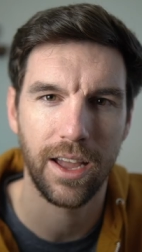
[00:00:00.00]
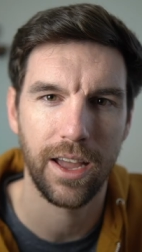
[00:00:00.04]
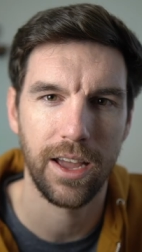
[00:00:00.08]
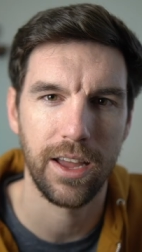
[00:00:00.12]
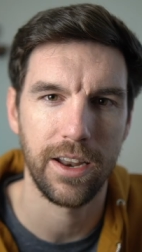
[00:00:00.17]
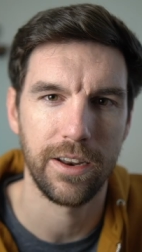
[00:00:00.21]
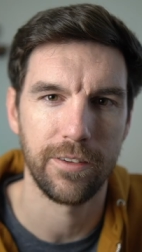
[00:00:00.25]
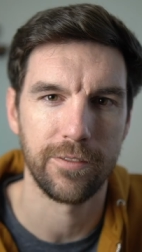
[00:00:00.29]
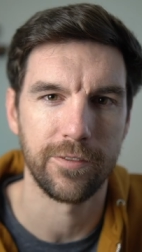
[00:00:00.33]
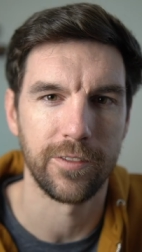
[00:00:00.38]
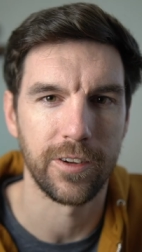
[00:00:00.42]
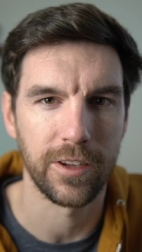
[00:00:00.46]

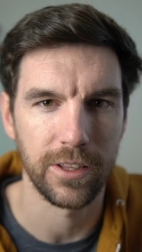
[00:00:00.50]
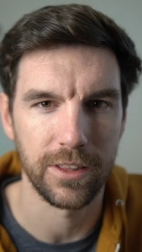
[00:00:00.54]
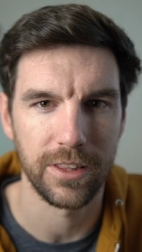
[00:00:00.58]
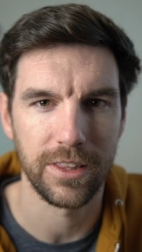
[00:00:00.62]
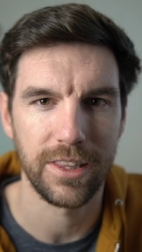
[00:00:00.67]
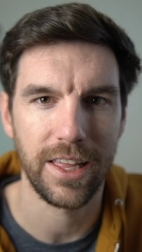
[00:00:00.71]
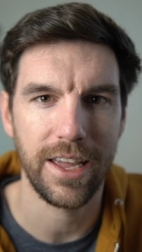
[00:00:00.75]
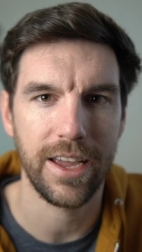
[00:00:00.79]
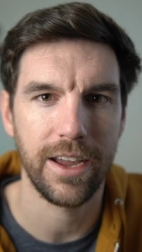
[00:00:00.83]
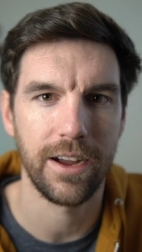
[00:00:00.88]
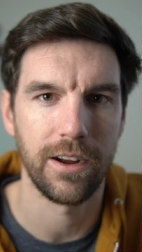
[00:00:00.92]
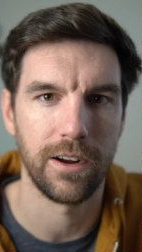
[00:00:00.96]
kind of
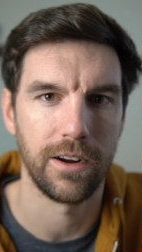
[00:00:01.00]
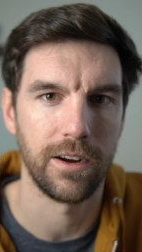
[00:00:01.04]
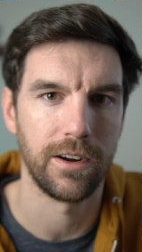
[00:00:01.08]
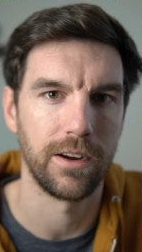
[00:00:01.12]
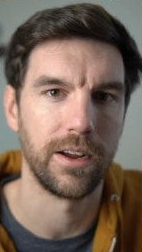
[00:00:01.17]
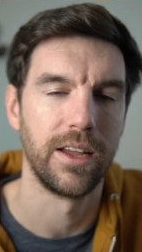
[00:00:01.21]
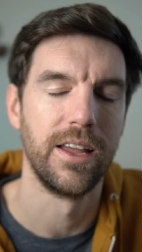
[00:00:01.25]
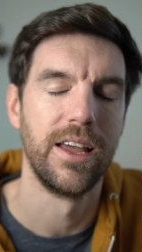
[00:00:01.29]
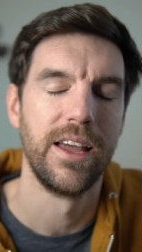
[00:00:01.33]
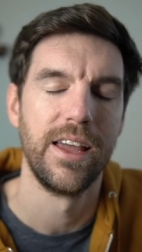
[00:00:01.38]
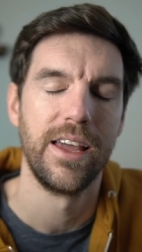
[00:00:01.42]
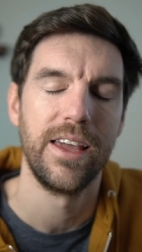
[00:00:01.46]

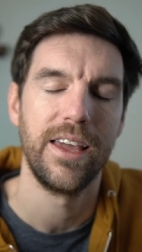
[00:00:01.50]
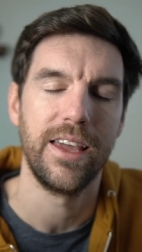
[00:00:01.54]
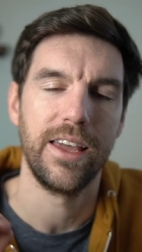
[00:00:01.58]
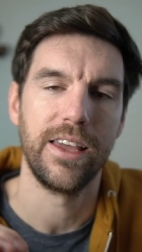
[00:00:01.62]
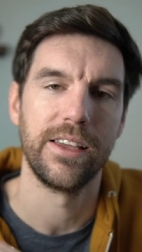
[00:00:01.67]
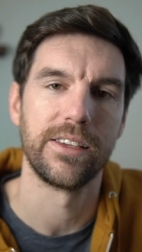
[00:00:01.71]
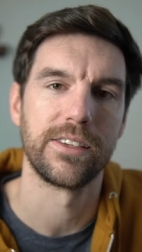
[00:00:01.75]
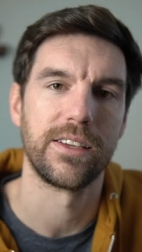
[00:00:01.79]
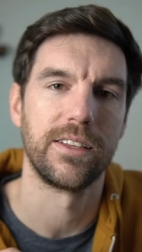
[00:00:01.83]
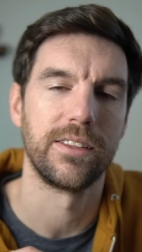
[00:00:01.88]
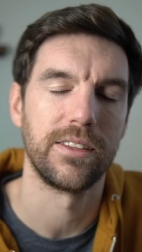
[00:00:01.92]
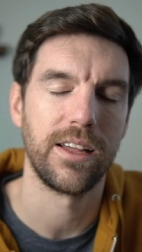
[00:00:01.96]
glare,
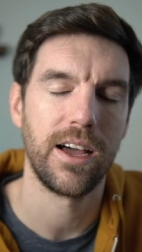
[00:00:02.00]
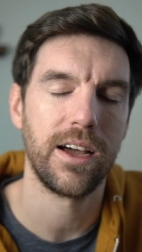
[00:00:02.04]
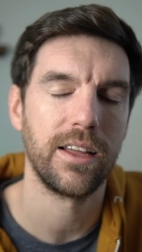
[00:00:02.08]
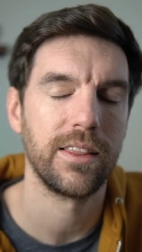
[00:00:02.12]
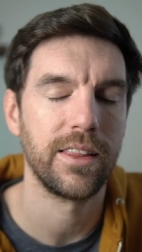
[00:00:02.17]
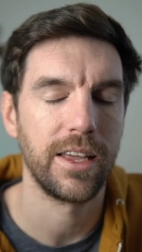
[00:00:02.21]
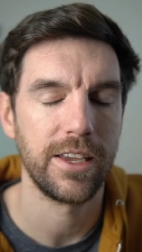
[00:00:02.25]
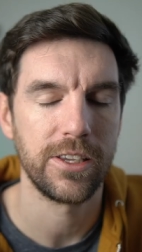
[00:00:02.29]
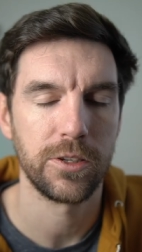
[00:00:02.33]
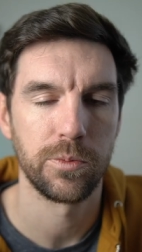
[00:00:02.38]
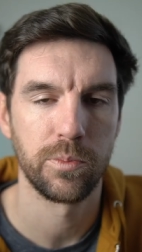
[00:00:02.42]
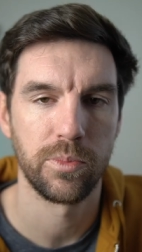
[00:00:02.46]
is a lot
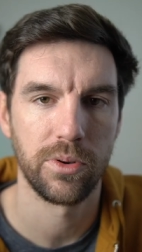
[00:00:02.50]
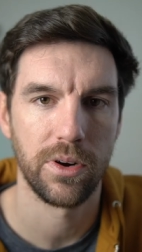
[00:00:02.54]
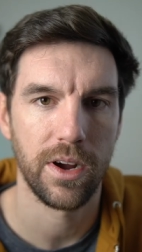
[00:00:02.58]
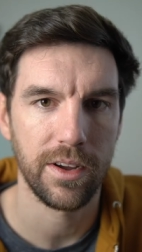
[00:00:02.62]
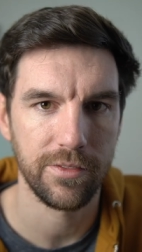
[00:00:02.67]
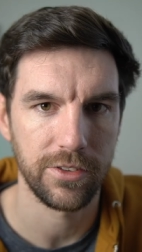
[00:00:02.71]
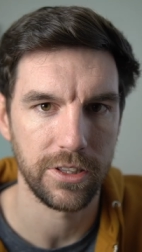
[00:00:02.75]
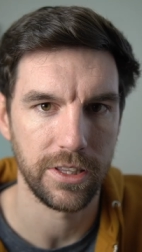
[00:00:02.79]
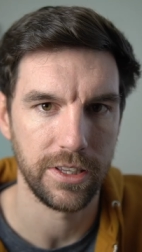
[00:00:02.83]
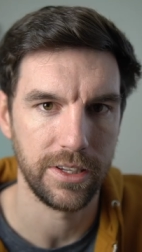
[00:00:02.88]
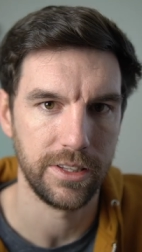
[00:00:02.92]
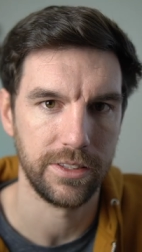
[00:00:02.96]
less
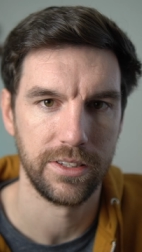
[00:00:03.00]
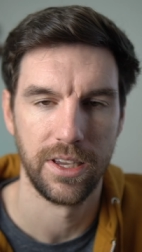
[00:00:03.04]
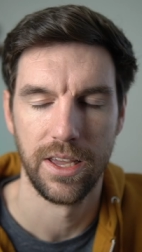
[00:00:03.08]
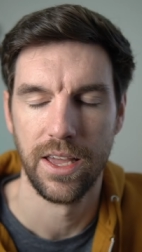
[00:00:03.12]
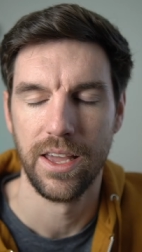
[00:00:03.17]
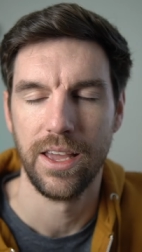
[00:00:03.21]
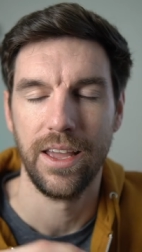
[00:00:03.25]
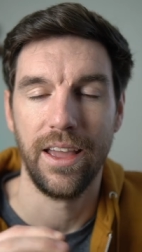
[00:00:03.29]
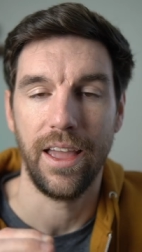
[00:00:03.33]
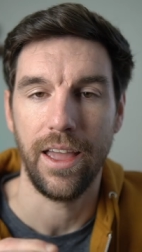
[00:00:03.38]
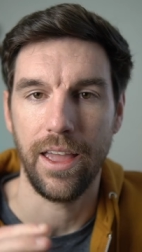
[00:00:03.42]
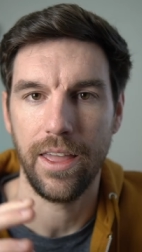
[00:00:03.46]
prevalent
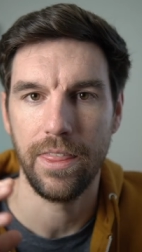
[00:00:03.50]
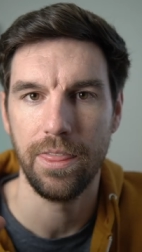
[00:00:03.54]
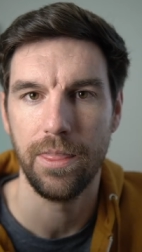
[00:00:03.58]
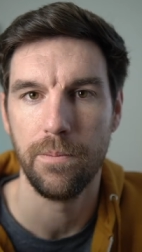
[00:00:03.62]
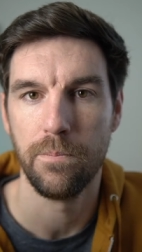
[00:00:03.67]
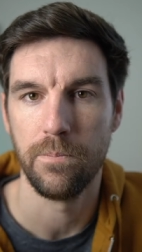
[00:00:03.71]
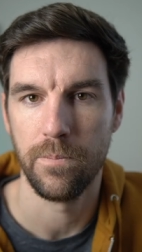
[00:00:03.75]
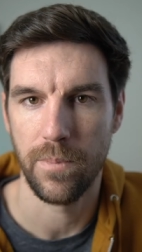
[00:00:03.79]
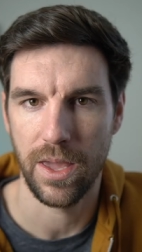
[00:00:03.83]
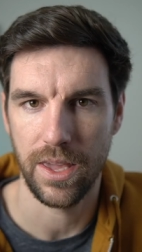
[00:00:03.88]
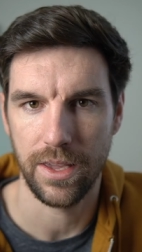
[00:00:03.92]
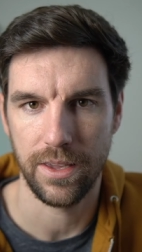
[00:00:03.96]
in the
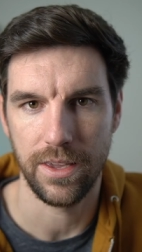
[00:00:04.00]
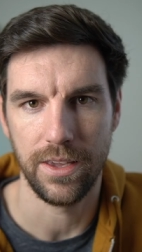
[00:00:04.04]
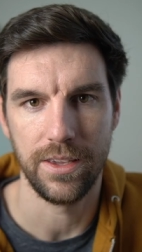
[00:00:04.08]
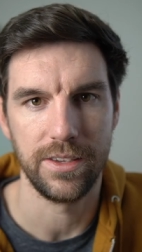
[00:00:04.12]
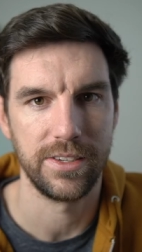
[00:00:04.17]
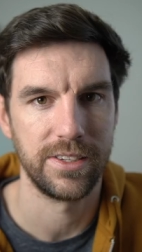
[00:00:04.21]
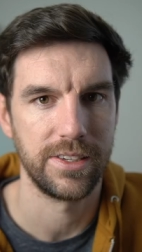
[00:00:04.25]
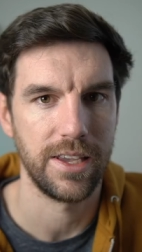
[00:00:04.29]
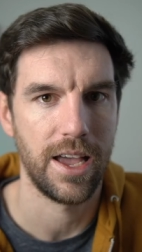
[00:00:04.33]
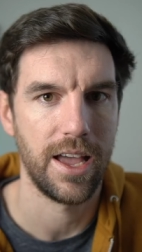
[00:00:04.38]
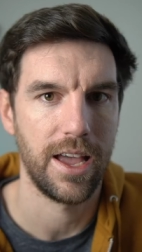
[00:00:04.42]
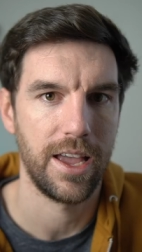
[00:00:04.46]
Meike
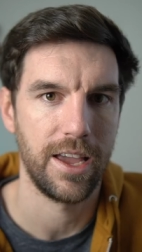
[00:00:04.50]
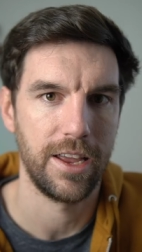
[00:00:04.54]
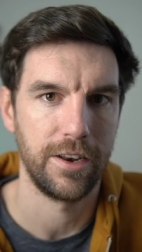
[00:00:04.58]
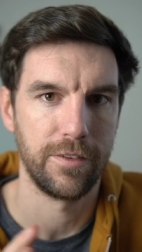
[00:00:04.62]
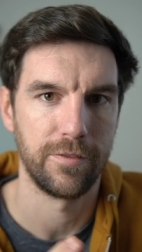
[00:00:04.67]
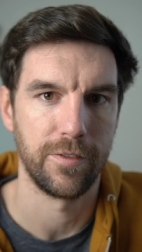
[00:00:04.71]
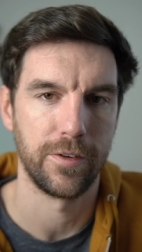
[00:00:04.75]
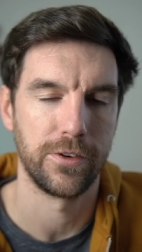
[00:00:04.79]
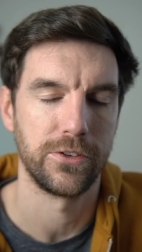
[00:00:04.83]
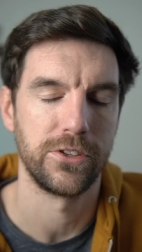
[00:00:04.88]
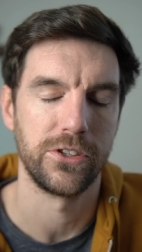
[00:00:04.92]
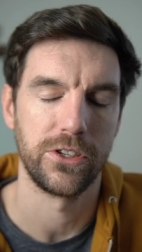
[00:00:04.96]
side
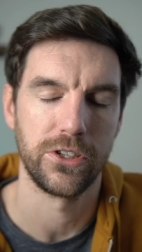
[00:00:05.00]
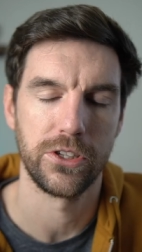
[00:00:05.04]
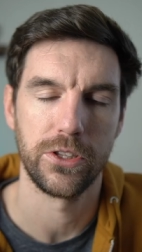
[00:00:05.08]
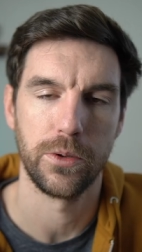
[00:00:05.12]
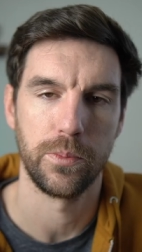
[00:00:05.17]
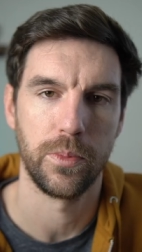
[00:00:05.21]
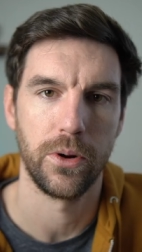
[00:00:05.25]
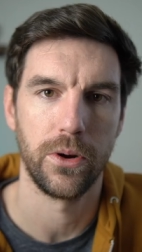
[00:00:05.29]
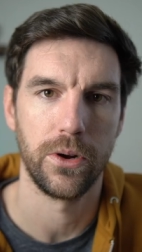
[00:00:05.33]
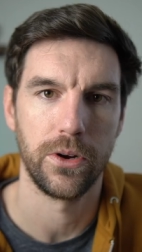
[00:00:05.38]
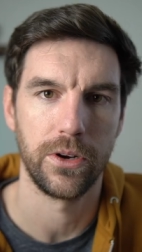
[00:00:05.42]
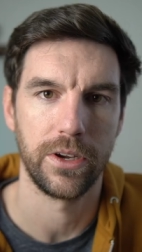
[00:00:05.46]
versus the
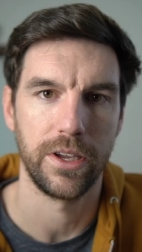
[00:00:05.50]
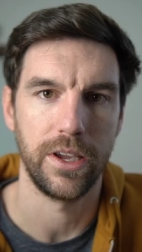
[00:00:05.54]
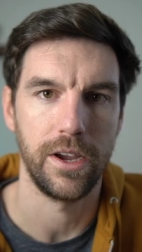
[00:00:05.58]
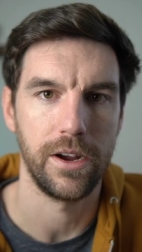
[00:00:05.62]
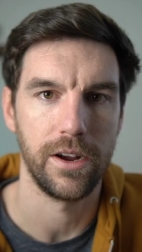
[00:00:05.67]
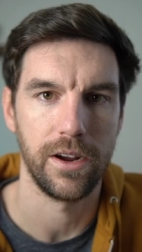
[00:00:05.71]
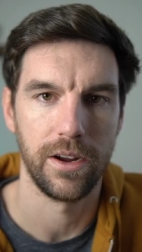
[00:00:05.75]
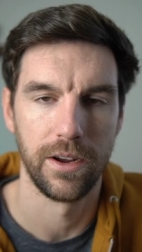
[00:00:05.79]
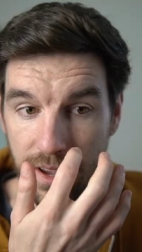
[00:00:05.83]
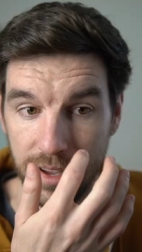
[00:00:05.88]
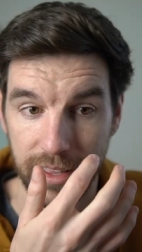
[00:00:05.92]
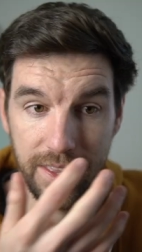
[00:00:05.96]

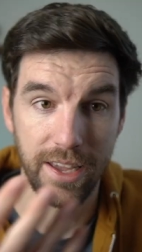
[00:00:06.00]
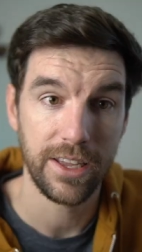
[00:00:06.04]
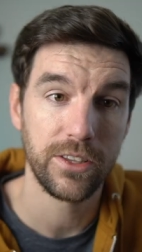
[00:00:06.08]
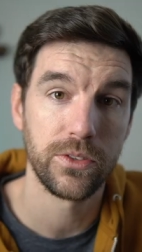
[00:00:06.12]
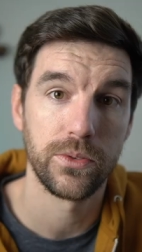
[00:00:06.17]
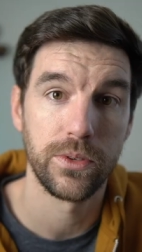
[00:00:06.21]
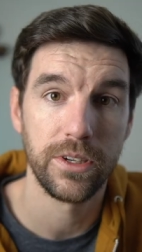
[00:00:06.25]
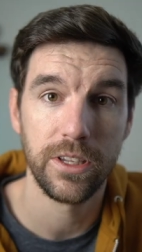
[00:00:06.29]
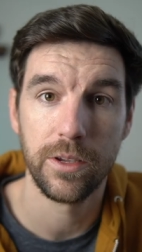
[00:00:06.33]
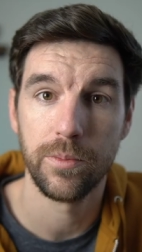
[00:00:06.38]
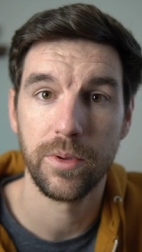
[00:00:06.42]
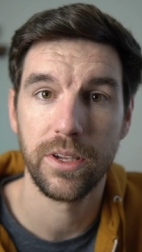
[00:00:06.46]
Pergear. And that's
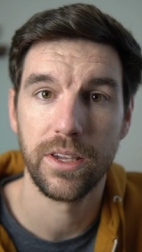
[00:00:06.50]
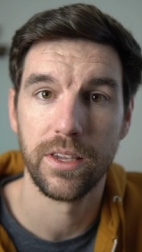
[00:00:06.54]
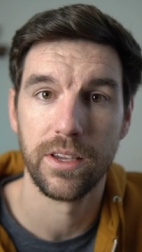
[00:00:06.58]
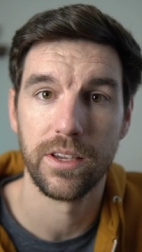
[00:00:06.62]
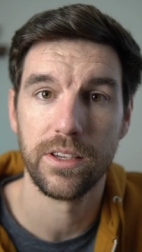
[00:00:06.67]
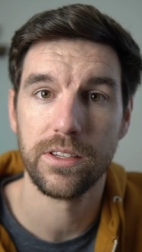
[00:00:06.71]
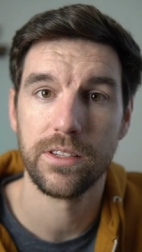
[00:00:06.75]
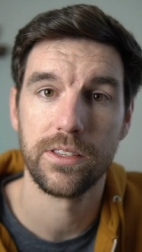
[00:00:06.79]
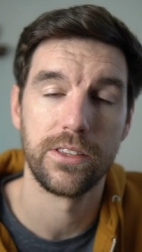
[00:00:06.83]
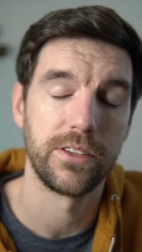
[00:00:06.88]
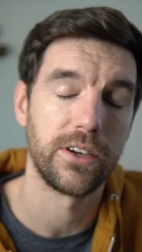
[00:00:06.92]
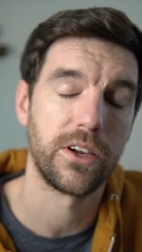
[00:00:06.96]
really
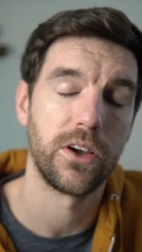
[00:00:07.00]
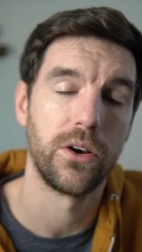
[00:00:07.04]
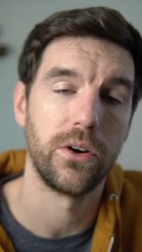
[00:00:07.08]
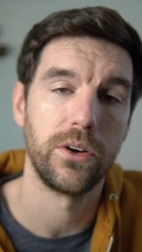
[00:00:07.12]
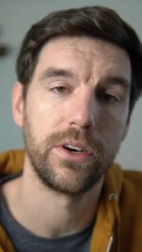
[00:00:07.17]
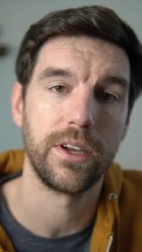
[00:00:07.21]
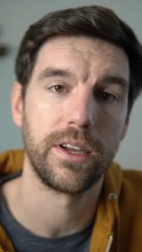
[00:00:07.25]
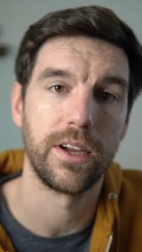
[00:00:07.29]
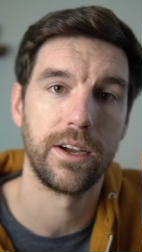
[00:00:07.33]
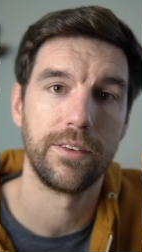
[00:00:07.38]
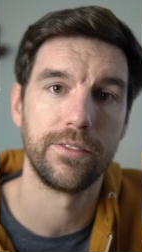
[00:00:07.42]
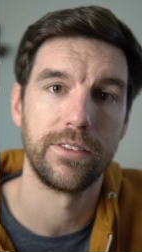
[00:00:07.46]
because the
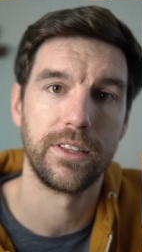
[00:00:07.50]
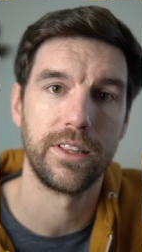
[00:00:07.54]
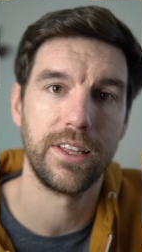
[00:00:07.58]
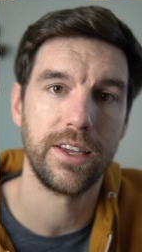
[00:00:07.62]
coating of the